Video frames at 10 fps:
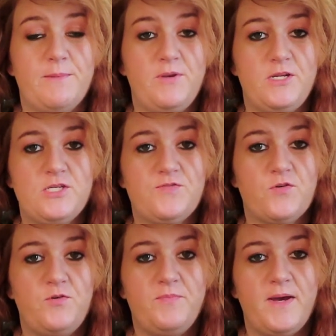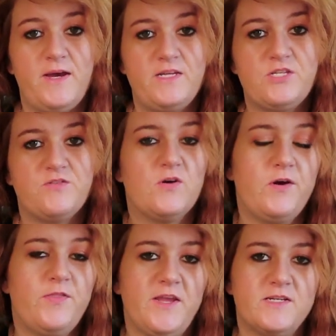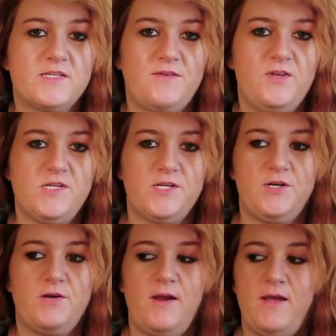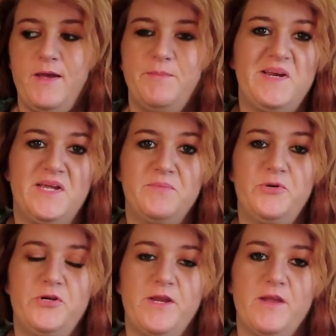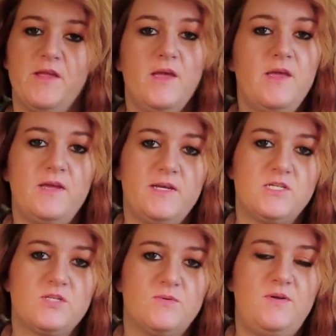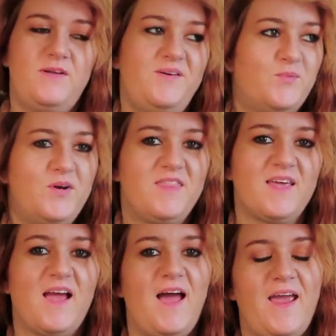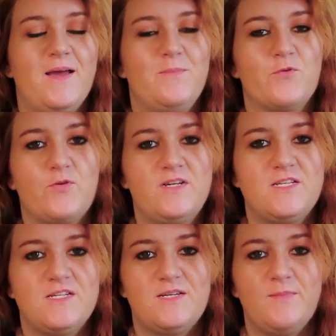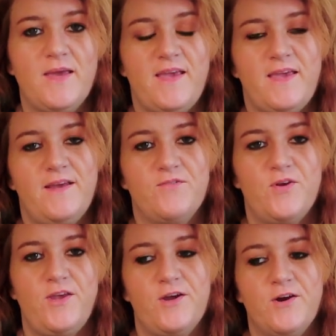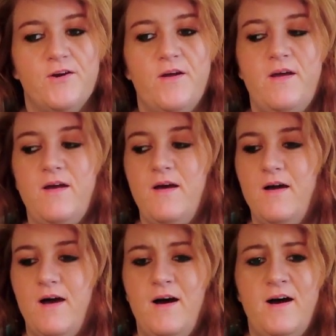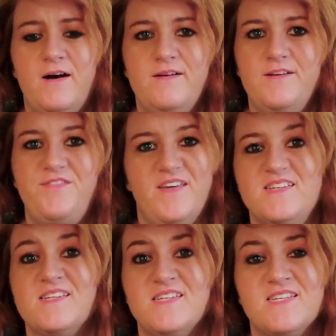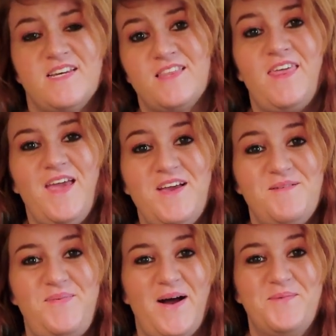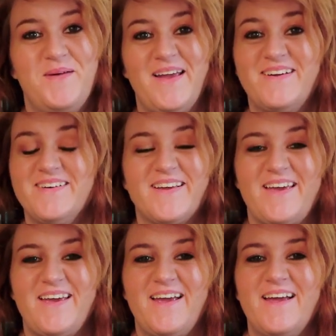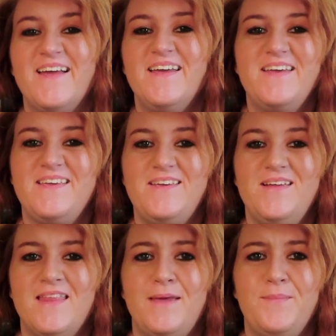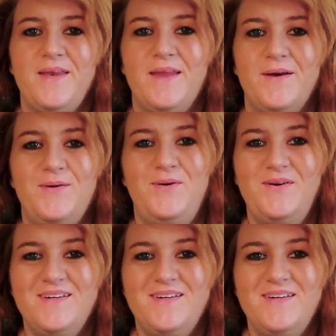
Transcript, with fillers: Japanese fruit pies for our Thanksgiving dinner and banana pudding. It's the one thing I am requested to make every year. Uh, if that says anything about my cooking, you let me know.